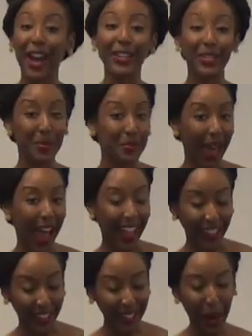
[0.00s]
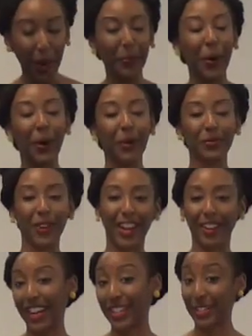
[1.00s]
Dr. Ballard, our poem
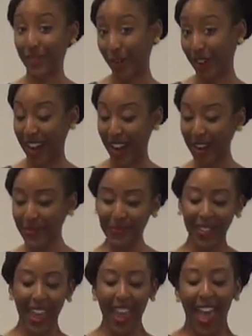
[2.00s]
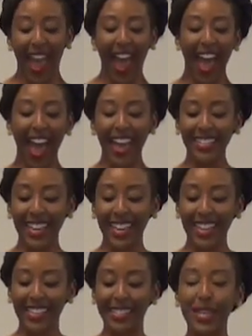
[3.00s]
writer extraordinaire. And
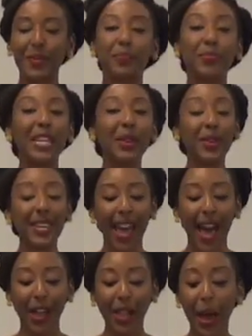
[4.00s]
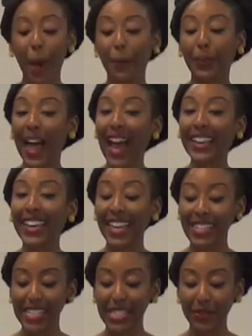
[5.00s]
it is the BBL Black
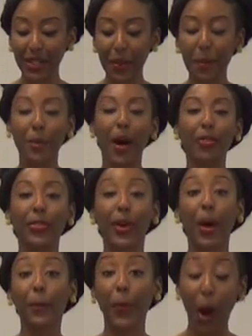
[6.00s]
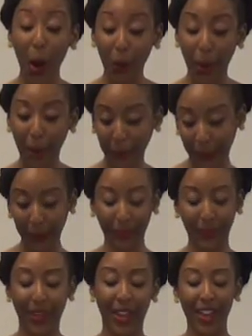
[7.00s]
History Month poem. All
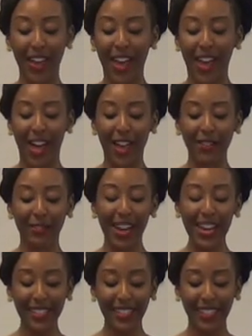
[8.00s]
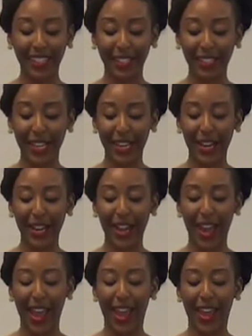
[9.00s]
right,
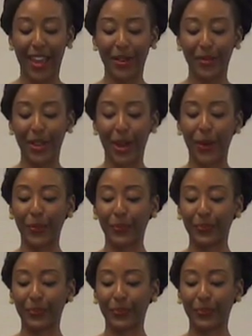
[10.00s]
here we go.